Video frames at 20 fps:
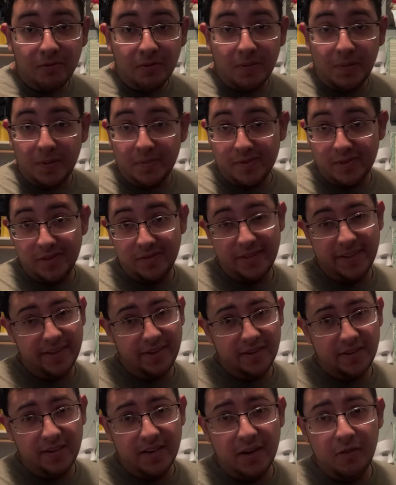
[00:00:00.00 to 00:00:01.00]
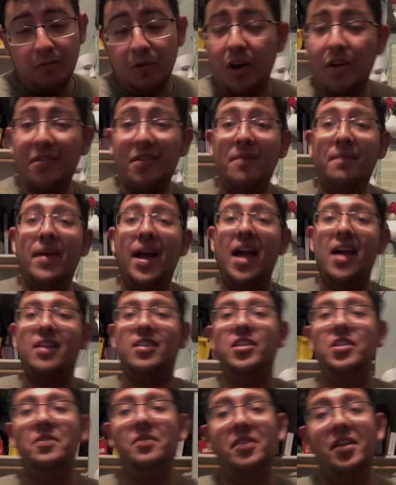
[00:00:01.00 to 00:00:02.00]
peeps of the internet? Welcome back
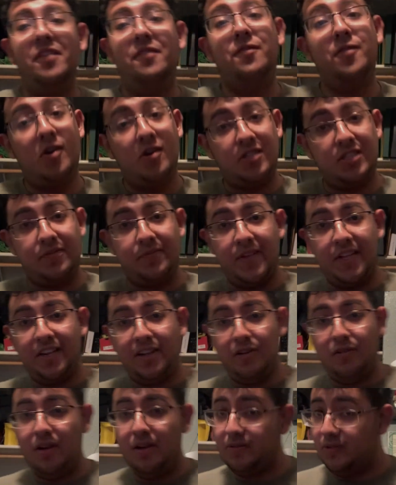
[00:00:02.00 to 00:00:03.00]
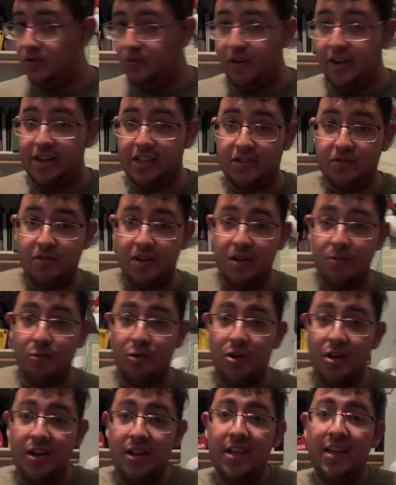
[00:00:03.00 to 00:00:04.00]
to the first video of twenty
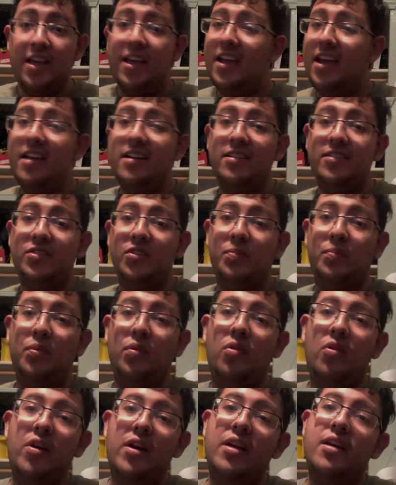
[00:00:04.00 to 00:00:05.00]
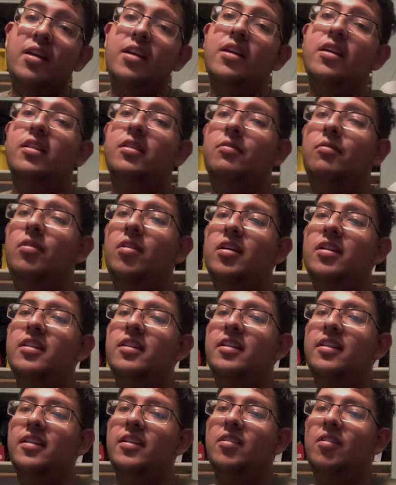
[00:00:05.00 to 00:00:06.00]
twenty-one. It is your boy, the
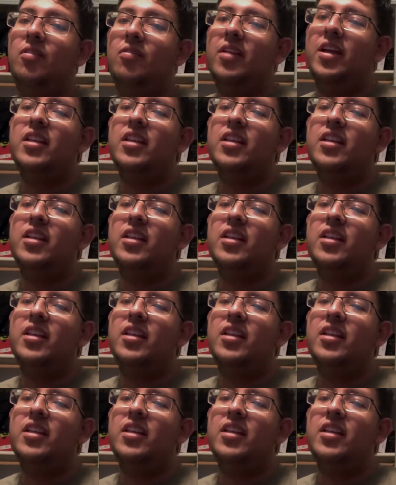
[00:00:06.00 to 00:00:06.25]
one, the only,